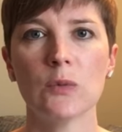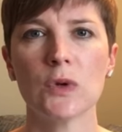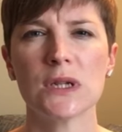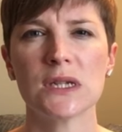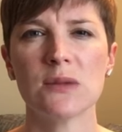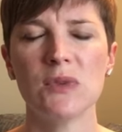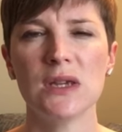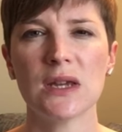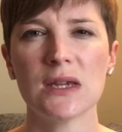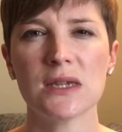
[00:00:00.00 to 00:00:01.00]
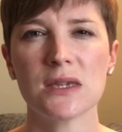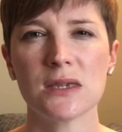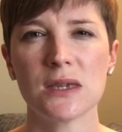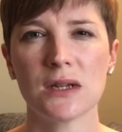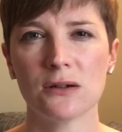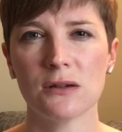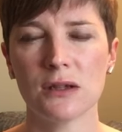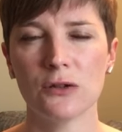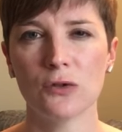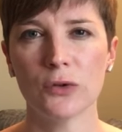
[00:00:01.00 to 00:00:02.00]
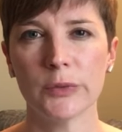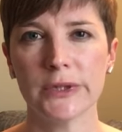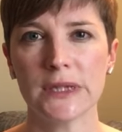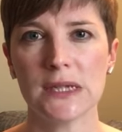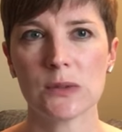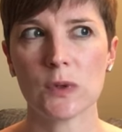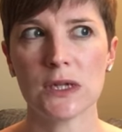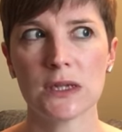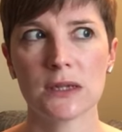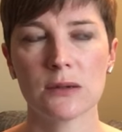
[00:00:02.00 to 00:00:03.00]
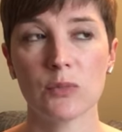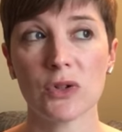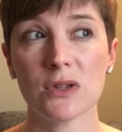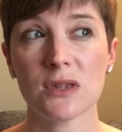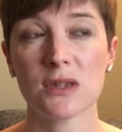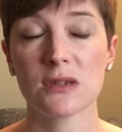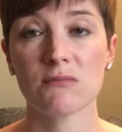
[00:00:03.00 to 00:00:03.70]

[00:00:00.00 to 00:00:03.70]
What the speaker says: which to me is thinner than normal lace weight, but